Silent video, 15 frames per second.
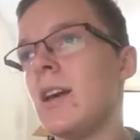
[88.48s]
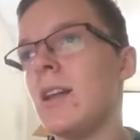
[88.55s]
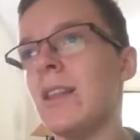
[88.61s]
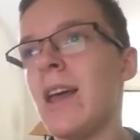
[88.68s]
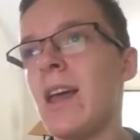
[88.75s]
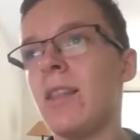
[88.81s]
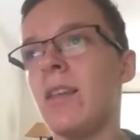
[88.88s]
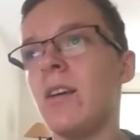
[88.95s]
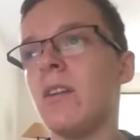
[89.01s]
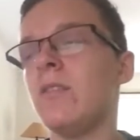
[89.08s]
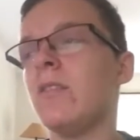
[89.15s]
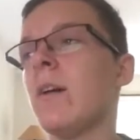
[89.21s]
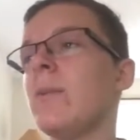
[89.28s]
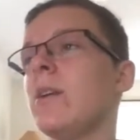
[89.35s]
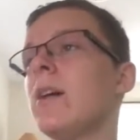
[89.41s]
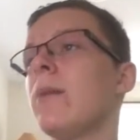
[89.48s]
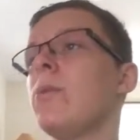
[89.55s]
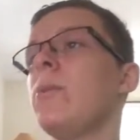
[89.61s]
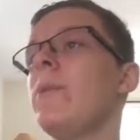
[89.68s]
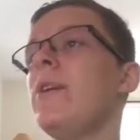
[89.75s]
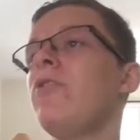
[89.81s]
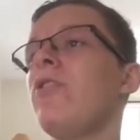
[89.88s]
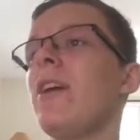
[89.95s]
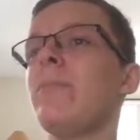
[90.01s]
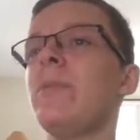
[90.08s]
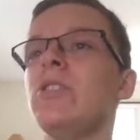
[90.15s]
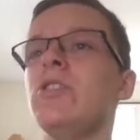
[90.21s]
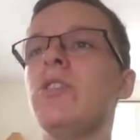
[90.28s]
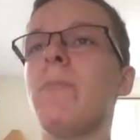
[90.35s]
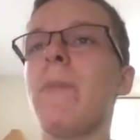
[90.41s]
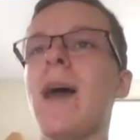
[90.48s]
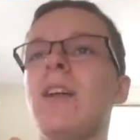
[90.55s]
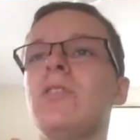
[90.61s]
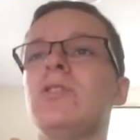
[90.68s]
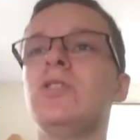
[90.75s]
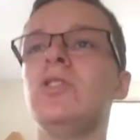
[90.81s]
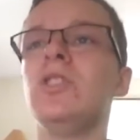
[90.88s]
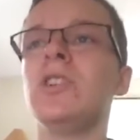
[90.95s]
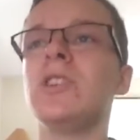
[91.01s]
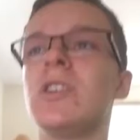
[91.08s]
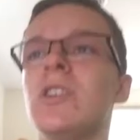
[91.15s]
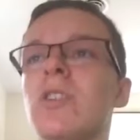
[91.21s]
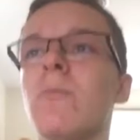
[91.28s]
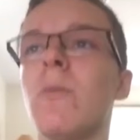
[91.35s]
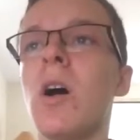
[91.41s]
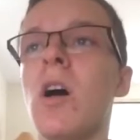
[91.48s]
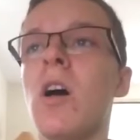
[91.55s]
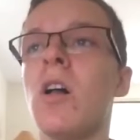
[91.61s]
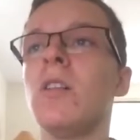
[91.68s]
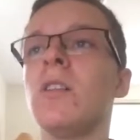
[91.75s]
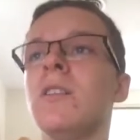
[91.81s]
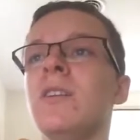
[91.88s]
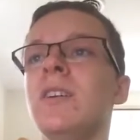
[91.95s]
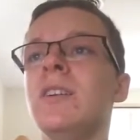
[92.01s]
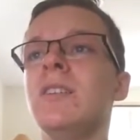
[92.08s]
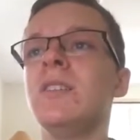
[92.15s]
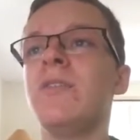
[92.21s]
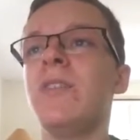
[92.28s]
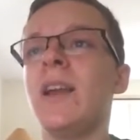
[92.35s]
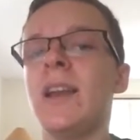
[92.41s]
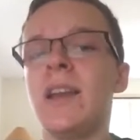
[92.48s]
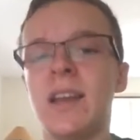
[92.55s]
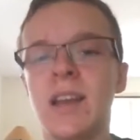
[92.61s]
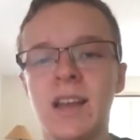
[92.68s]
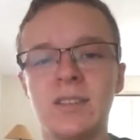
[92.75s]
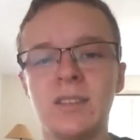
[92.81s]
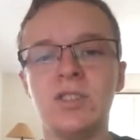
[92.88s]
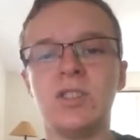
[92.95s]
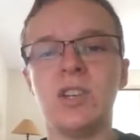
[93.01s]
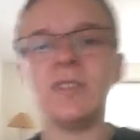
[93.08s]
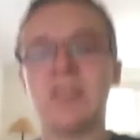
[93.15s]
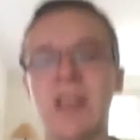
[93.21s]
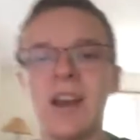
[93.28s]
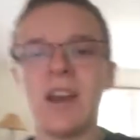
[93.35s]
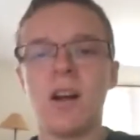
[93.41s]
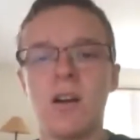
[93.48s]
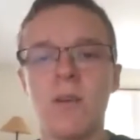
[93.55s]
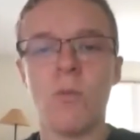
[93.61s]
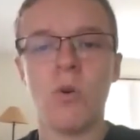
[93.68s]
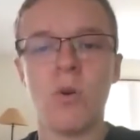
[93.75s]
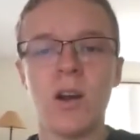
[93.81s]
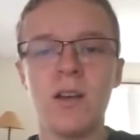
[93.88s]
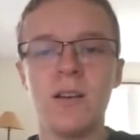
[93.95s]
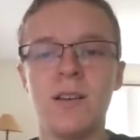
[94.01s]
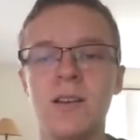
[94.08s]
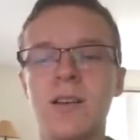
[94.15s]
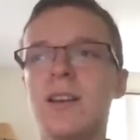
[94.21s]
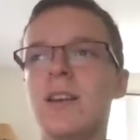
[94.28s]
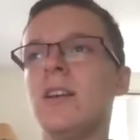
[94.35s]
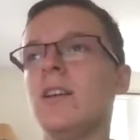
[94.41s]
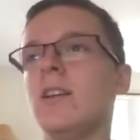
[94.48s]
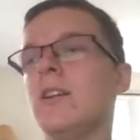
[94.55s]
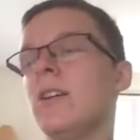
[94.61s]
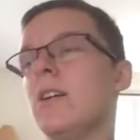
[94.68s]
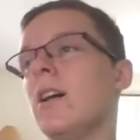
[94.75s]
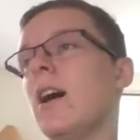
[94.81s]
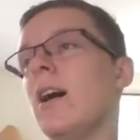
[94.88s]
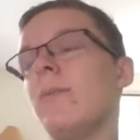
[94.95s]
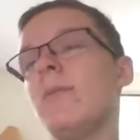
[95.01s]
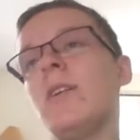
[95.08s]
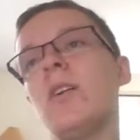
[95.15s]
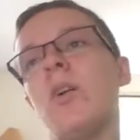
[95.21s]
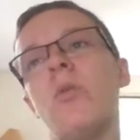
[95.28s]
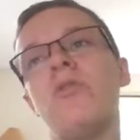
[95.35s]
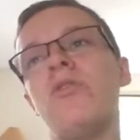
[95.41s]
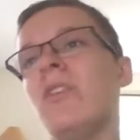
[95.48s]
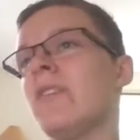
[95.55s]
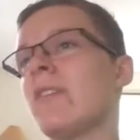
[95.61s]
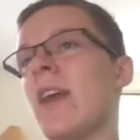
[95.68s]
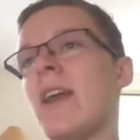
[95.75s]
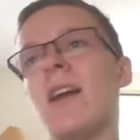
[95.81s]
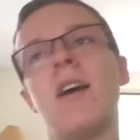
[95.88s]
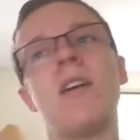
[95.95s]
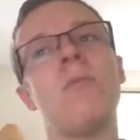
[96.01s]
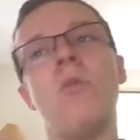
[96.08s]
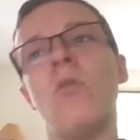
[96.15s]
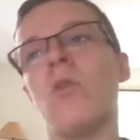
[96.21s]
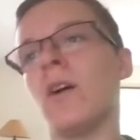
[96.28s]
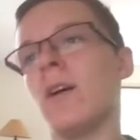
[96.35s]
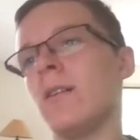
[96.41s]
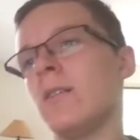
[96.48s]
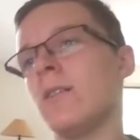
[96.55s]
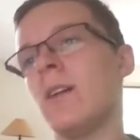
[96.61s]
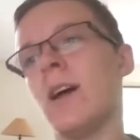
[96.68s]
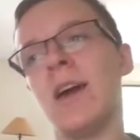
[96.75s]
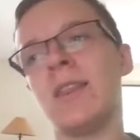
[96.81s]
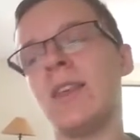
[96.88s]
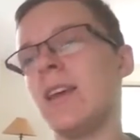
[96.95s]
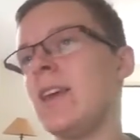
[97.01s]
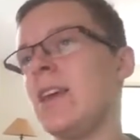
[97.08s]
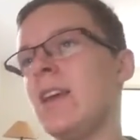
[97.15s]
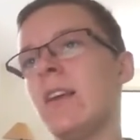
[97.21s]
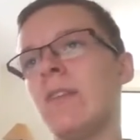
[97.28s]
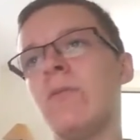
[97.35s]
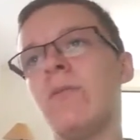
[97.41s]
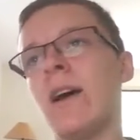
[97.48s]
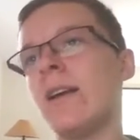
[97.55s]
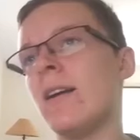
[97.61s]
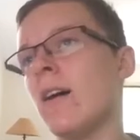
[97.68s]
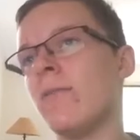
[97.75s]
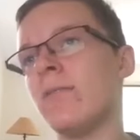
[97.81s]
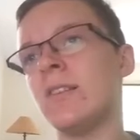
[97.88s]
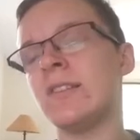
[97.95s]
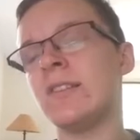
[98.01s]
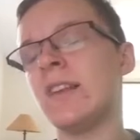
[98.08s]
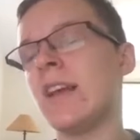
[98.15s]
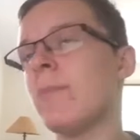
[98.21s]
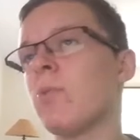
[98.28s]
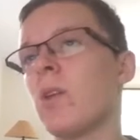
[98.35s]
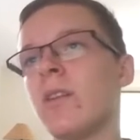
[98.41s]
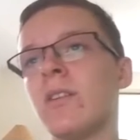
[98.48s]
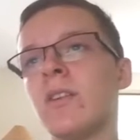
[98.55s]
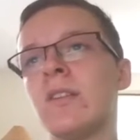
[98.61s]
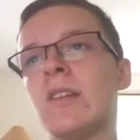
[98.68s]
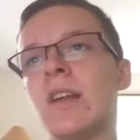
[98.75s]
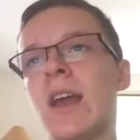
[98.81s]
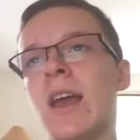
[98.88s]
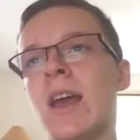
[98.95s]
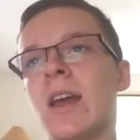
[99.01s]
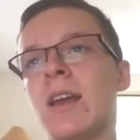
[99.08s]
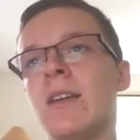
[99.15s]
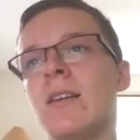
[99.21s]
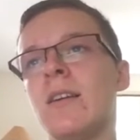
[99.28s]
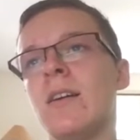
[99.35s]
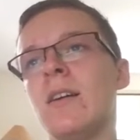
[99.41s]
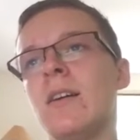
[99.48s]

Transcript: And then the WWE Championship match, Jinder Mahal defending against Shinsuke Nakamura. I'm going to go Shinsuke Nakamura. I think he can fight off the Sink Brothers, and